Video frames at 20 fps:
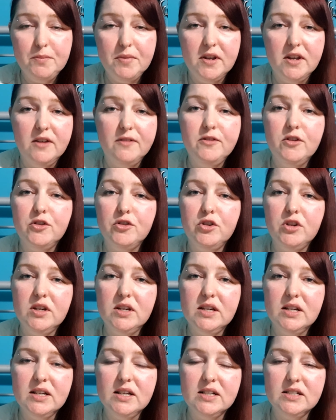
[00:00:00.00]
and if you're new
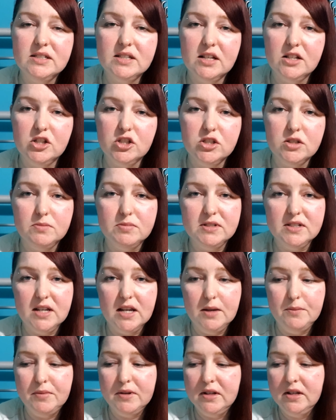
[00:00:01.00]
here, consider
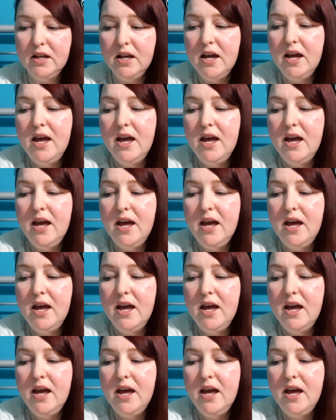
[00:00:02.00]
subscribing.